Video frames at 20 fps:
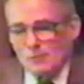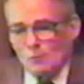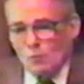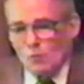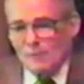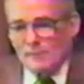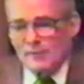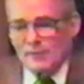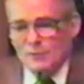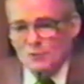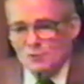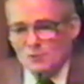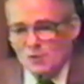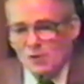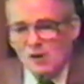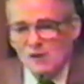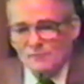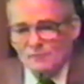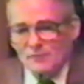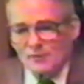When they
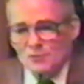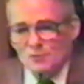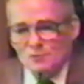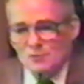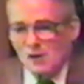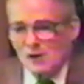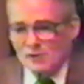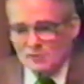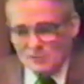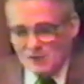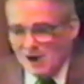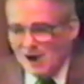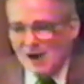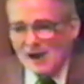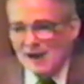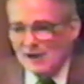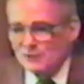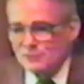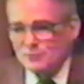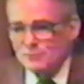start, they start as
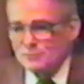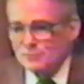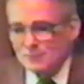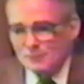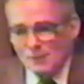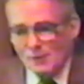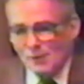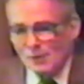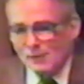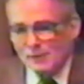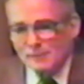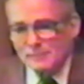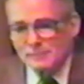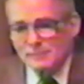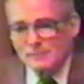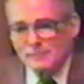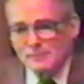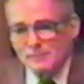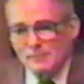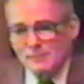high as you can start.
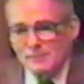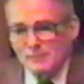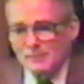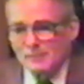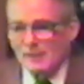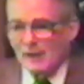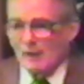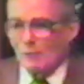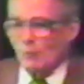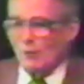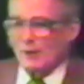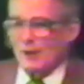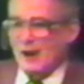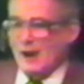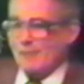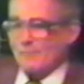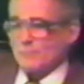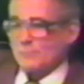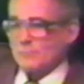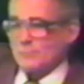And what
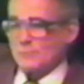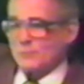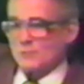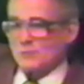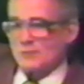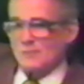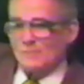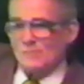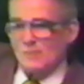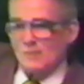happens?